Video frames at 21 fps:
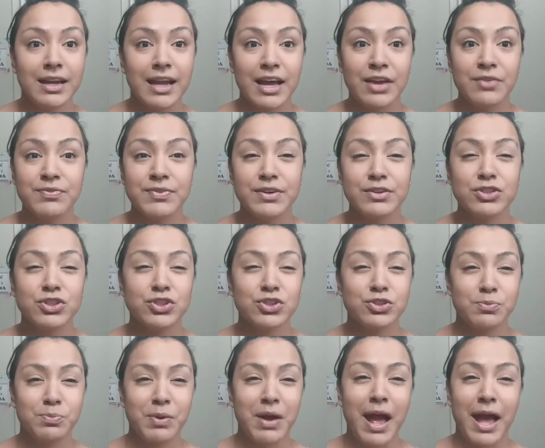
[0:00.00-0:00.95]
I feel
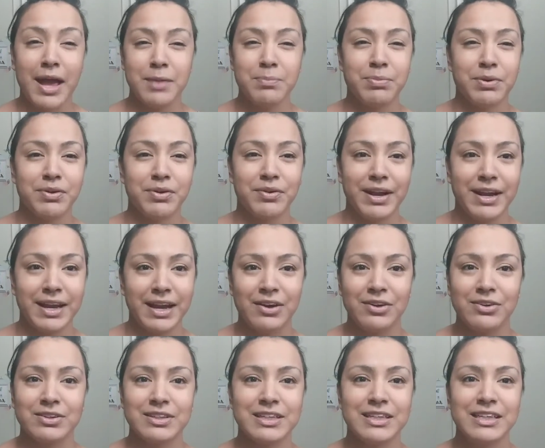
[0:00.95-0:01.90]
super hyper right
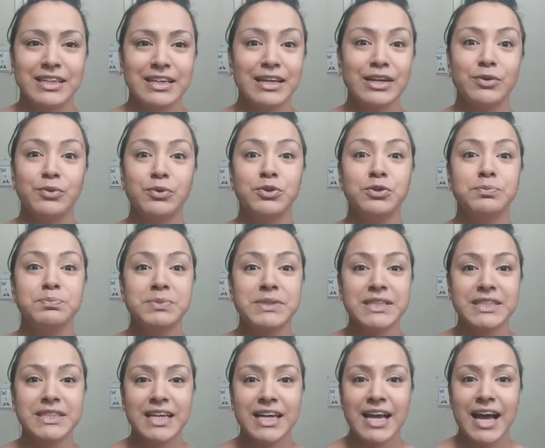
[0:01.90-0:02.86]
now.
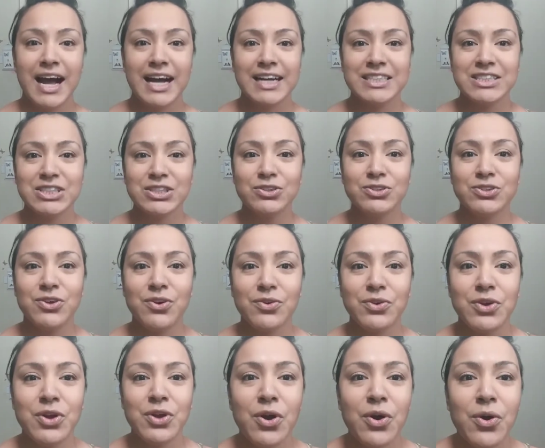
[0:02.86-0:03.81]
Oops. I still
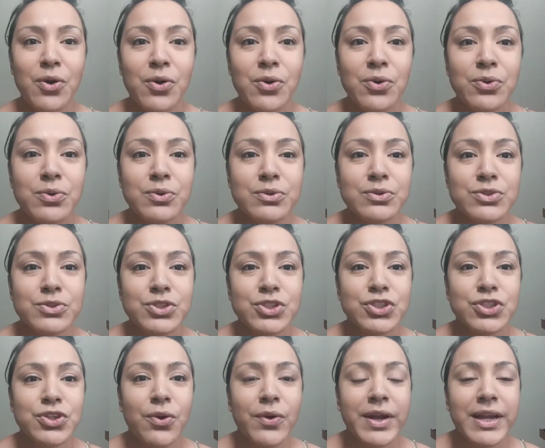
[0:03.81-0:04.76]
don't know
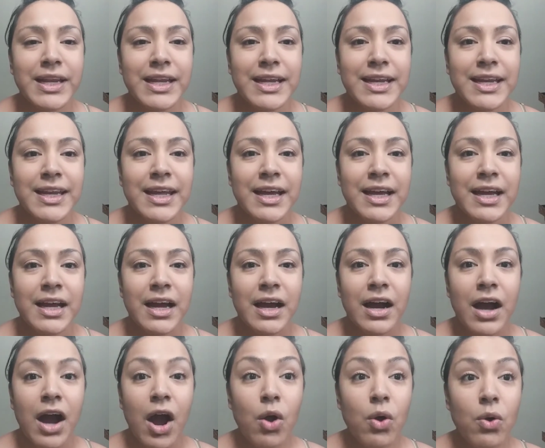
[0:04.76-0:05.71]
who's joining
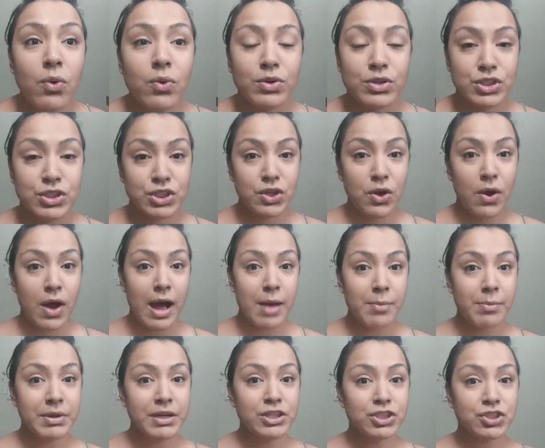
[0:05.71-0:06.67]
Oh, so
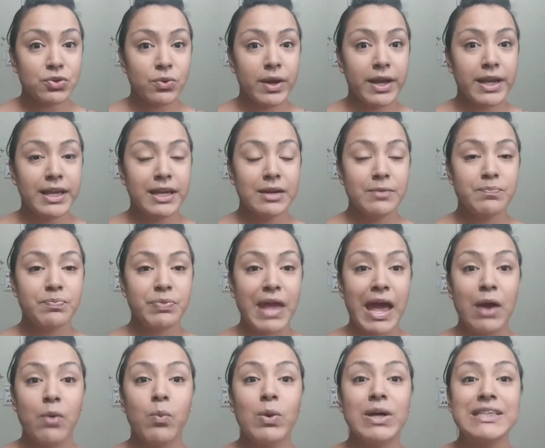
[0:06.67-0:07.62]
I'm gonna join
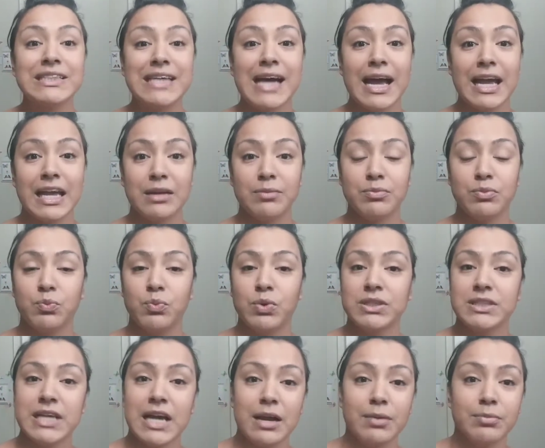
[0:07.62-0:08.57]
at what time?
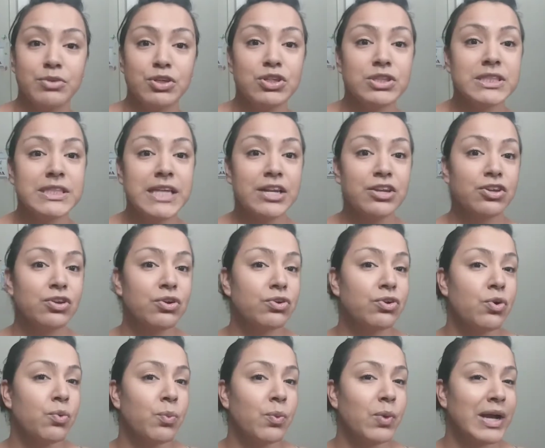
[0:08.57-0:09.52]
What time? You said you
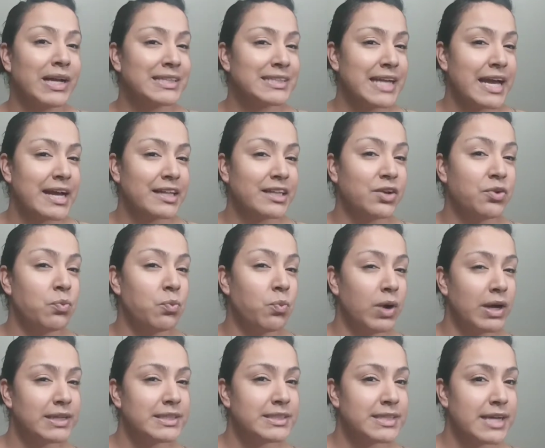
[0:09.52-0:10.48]
don't know exactly
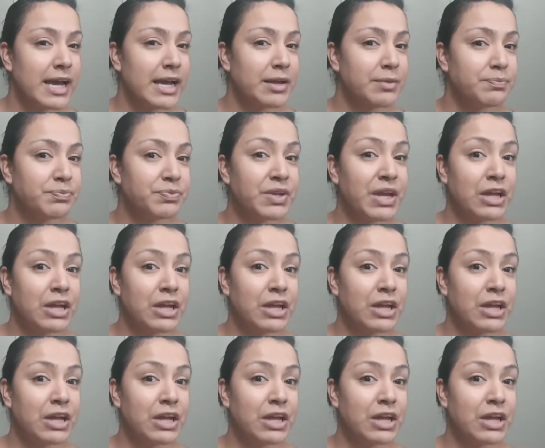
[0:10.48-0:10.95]
what time.